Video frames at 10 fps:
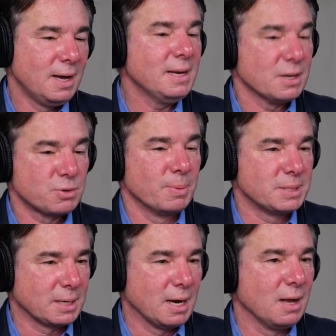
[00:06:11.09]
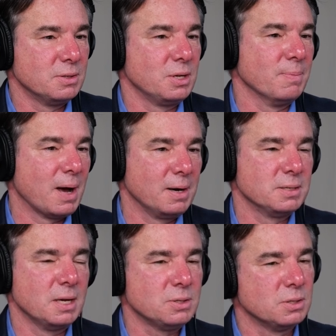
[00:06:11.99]
and yes, from a technology and
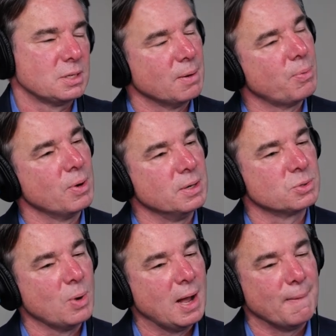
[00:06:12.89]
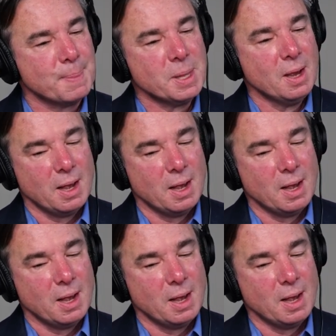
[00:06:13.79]
monetization standpoint as well.